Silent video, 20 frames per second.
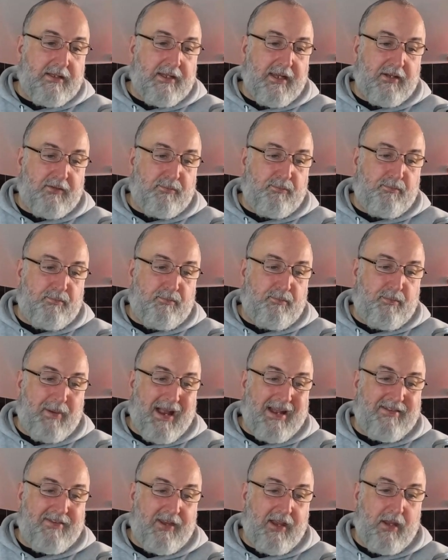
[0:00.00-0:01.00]
This
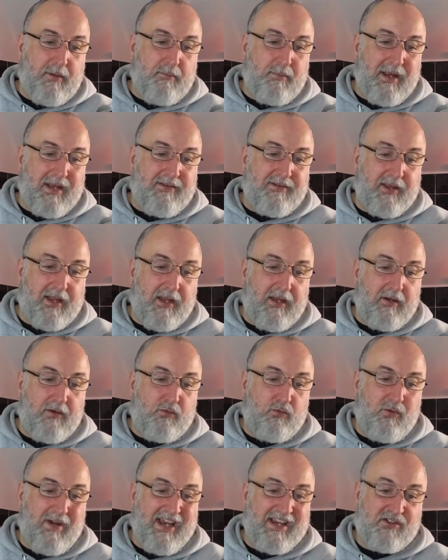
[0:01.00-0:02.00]
better bitter,
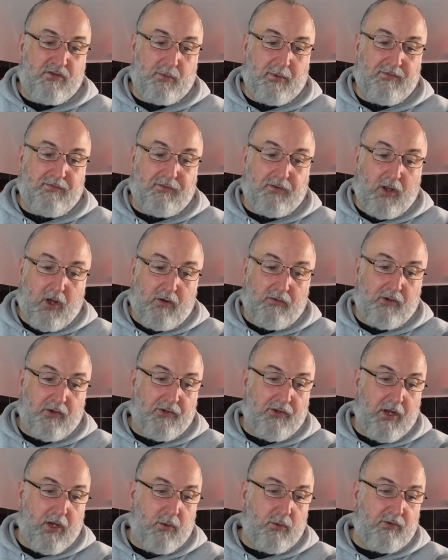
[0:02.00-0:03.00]
rich with
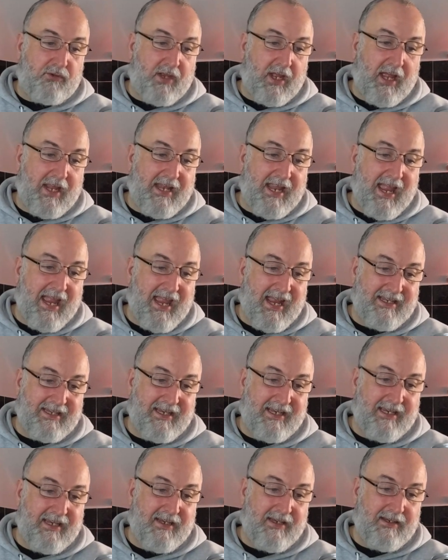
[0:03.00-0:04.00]
floral notes and
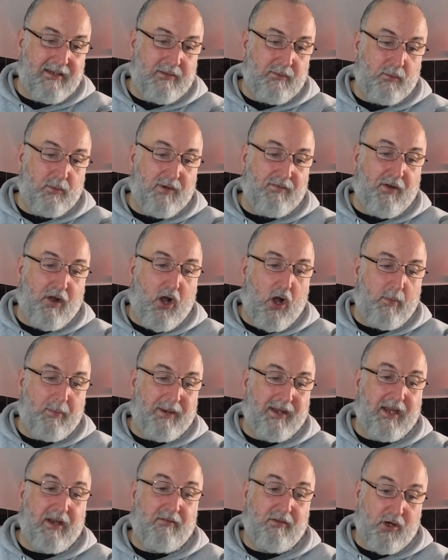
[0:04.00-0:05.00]
heady with
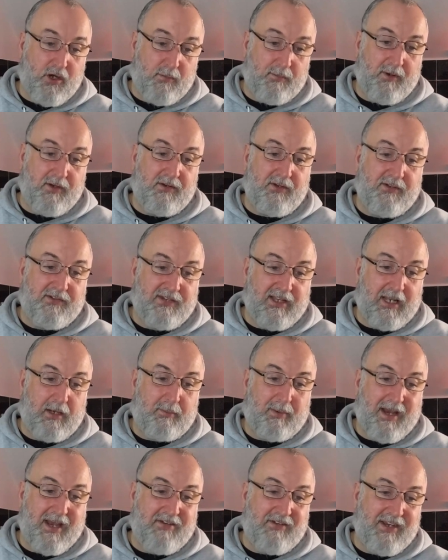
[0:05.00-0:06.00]
hoppy aromas,
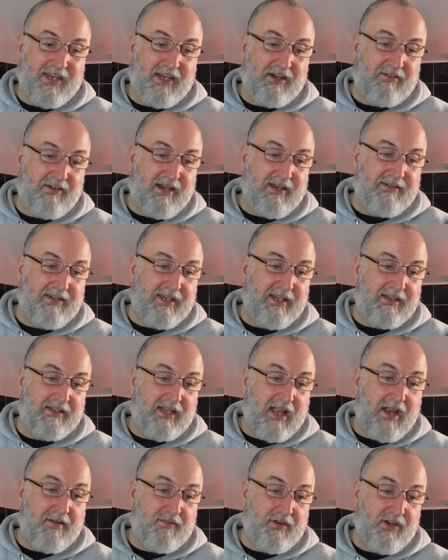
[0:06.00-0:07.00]
celebrates the increasing
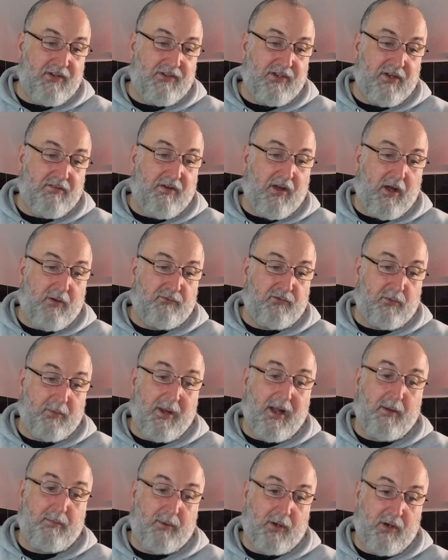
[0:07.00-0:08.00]
diversity of hops from
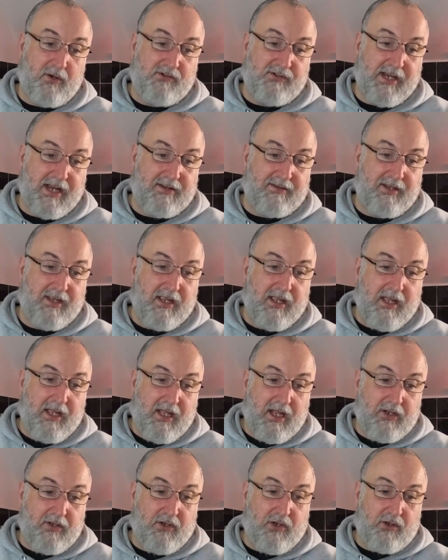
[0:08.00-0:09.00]
our project
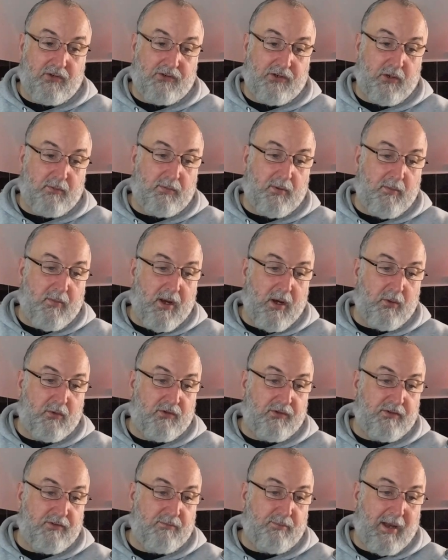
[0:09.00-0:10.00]
and also
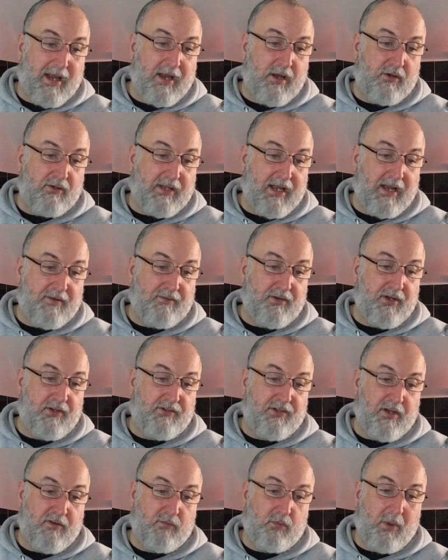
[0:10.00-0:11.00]
promotes
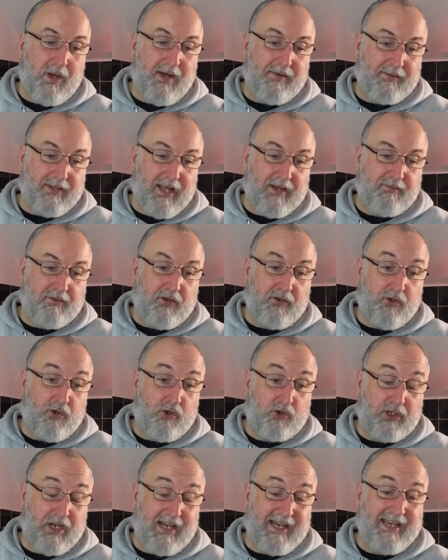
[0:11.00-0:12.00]
biodiversity of wildlife on
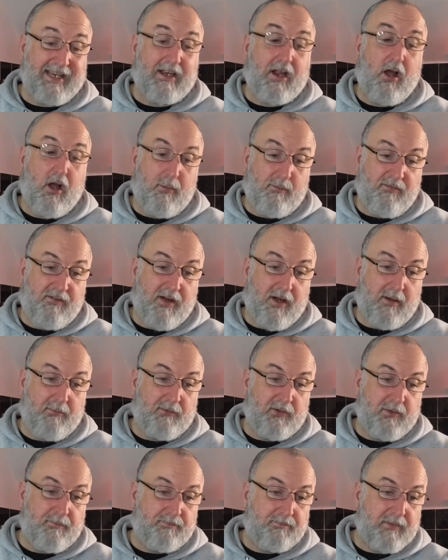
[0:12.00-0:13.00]
organic hop
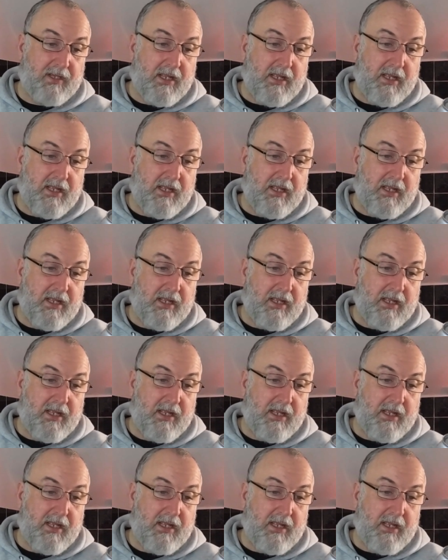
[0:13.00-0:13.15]
farms.